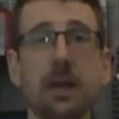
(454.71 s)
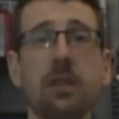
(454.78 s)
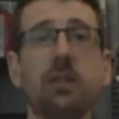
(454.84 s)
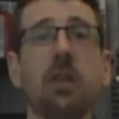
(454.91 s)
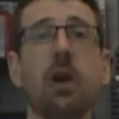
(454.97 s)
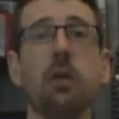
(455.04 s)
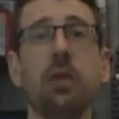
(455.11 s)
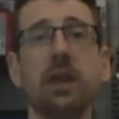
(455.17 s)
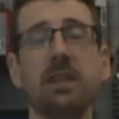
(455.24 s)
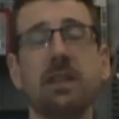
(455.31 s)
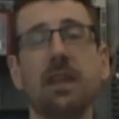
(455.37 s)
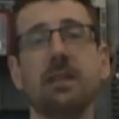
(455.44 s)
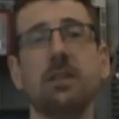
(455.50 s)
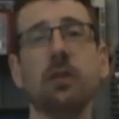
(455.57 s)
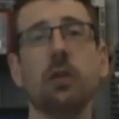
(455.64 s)
So this
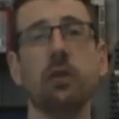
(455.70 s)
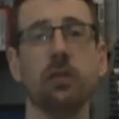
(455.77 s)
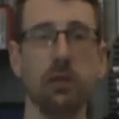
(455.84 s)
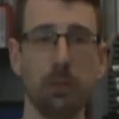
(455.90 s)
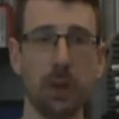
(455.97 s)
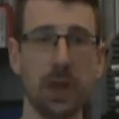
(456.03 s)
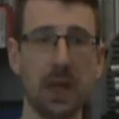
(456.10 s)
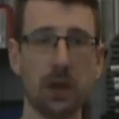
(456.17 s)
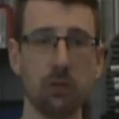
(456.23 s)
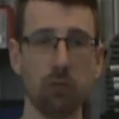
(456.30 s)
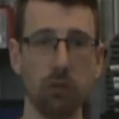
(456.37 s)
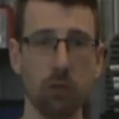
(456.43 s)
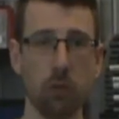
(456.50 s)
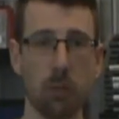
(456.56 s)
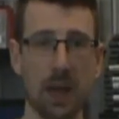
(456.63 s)
has got to be
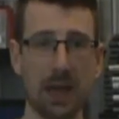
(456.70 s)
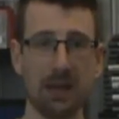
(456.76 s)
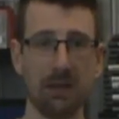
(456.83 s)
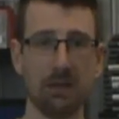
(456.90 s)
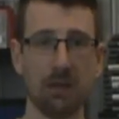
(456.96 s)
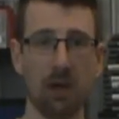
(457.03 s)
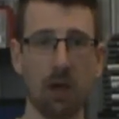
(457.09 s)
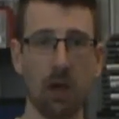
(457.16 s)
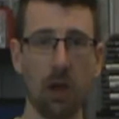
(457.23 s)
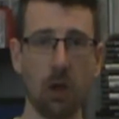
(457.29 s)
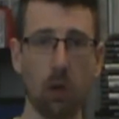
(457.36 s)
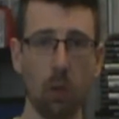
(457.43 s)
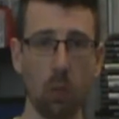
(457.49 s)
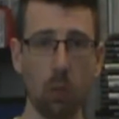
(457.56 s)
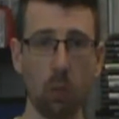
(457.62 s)
Drew
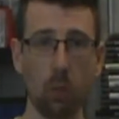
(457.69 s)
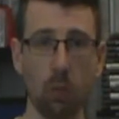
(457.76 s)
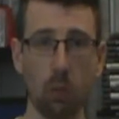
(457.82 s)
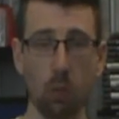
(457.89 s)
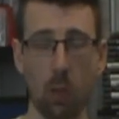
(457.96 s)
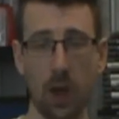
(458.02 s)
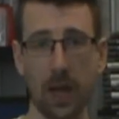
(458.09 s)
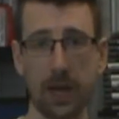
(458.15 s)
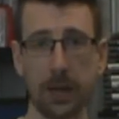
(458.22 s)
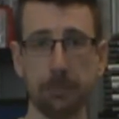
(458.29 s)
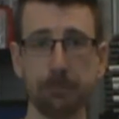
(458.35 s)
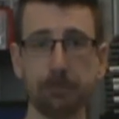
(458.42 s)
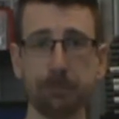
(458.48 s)
McIntyre all the way.